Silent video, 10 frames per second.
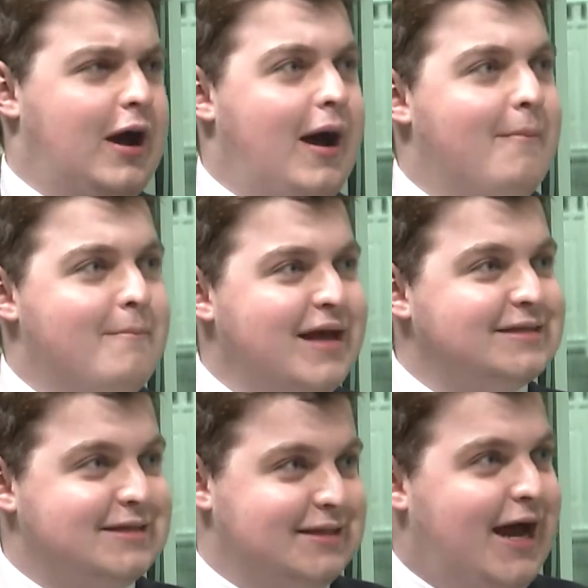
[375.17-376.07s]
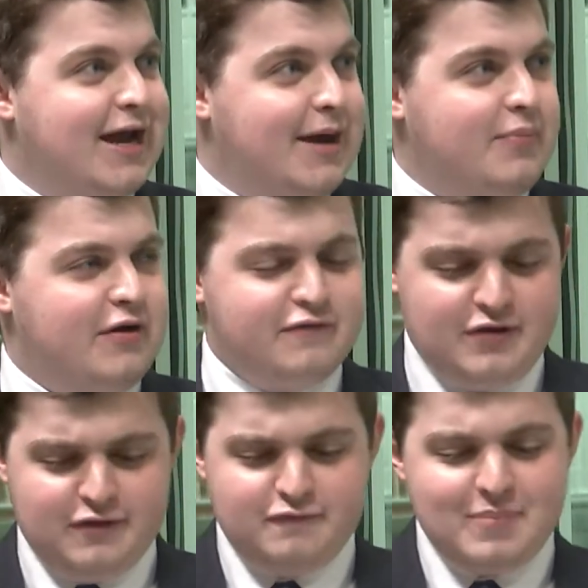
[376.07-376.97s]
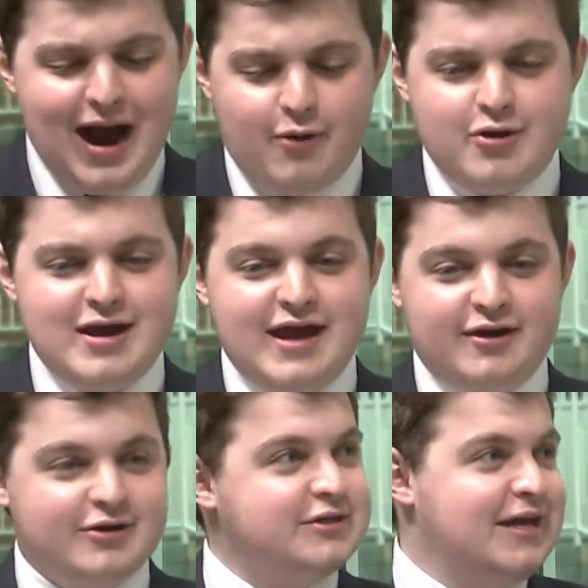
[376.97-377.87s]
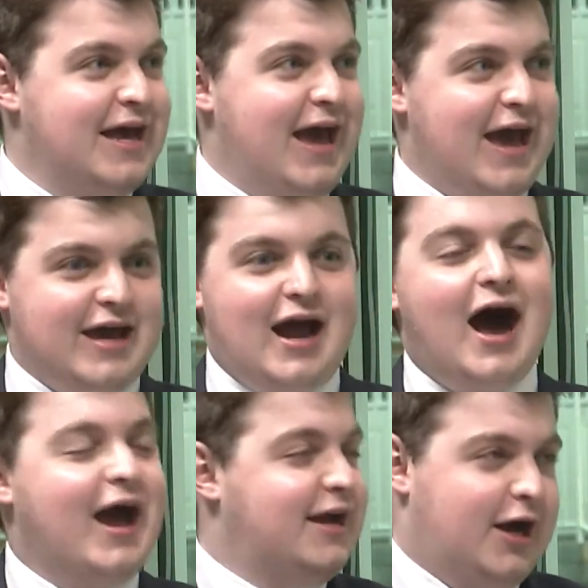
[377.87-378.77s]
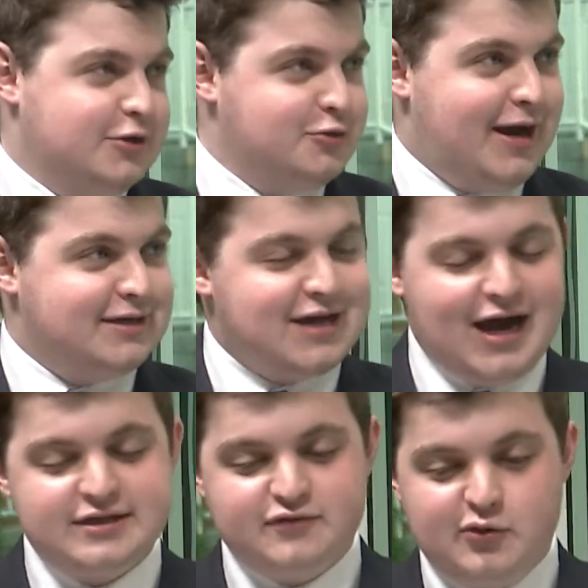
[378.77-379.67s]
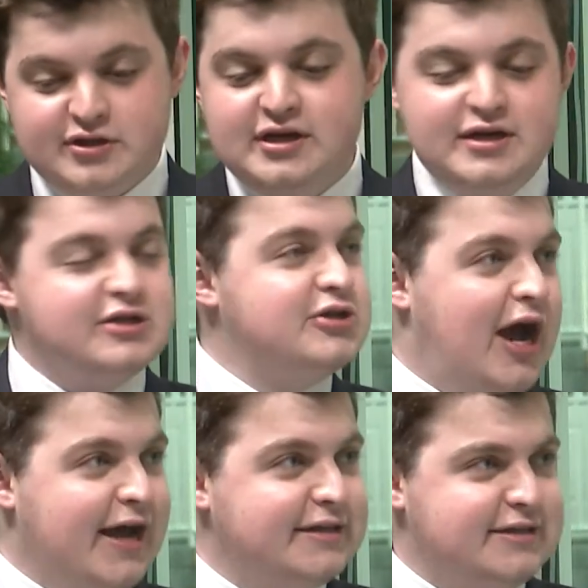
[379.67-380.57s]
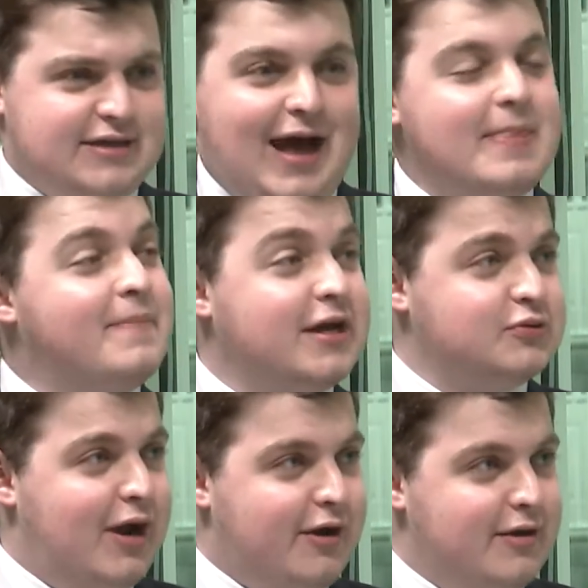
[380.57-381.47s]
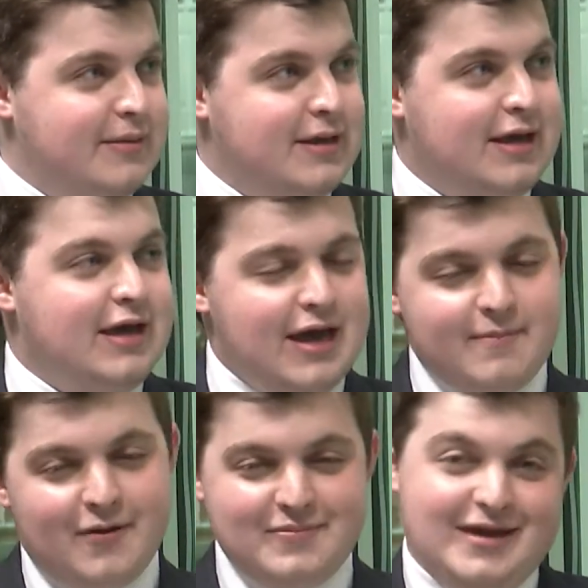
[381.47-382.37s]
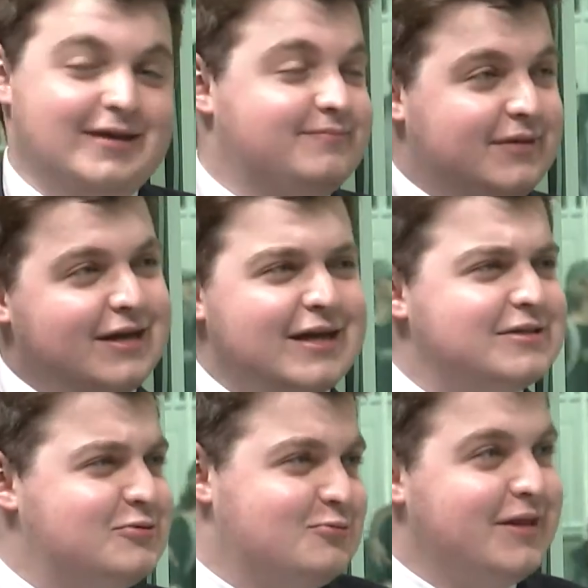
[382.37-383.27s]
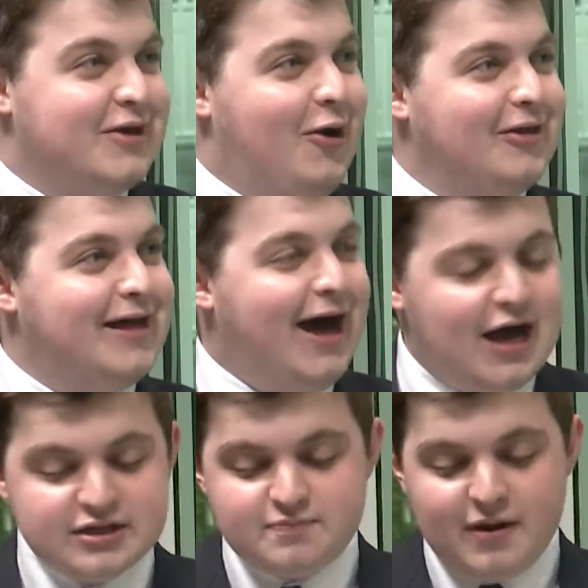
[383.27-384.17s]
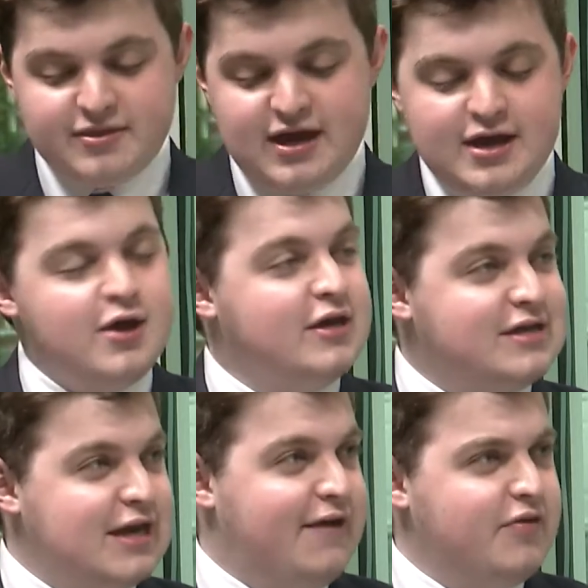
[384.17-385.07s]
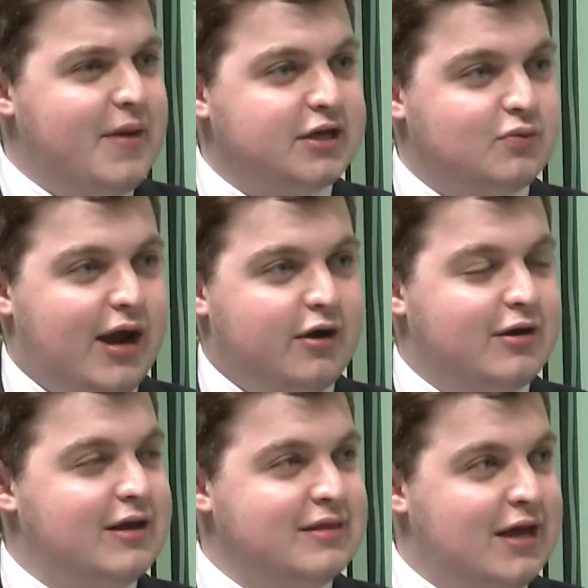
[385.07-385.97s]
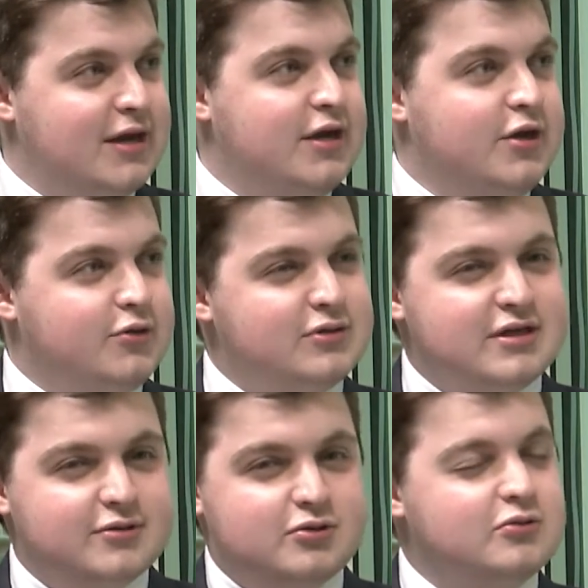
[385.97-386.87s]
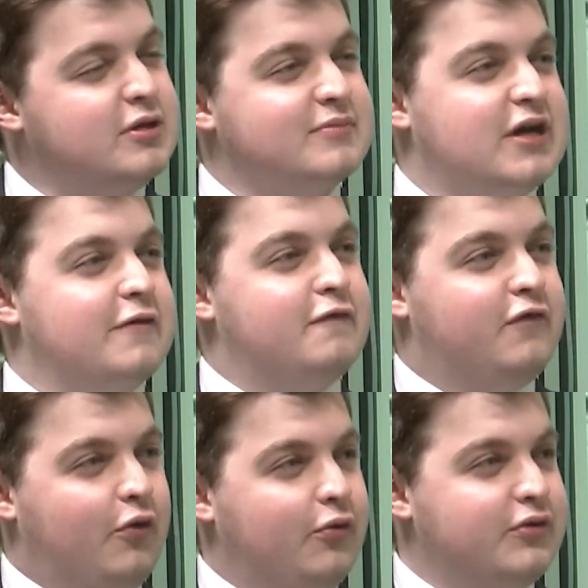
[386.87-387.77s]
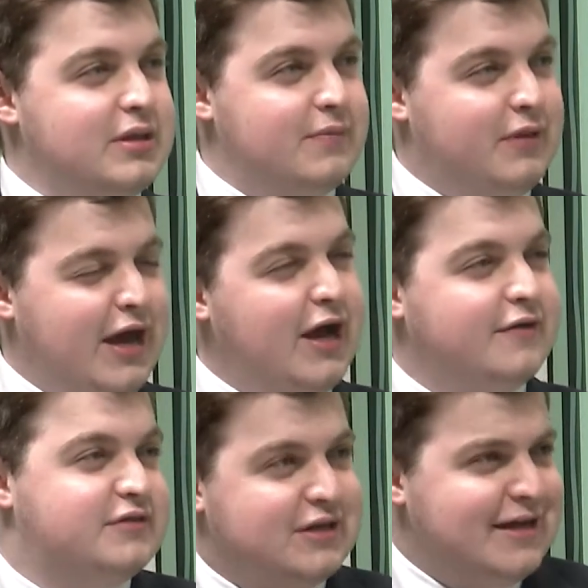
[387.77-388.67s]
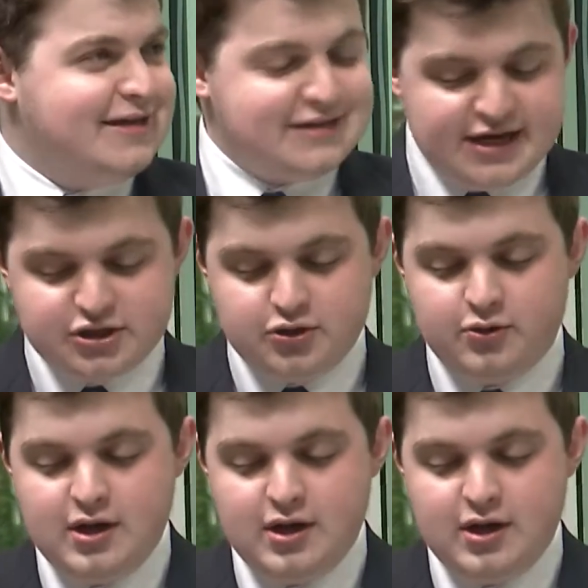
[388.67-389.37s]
immense lineup of power hitters and high contract guys, of course. The Giants had the best record in the MLB against really all odds, but they did have the best record, and then you see those two teams kind of fold in the playoffs, and it takes you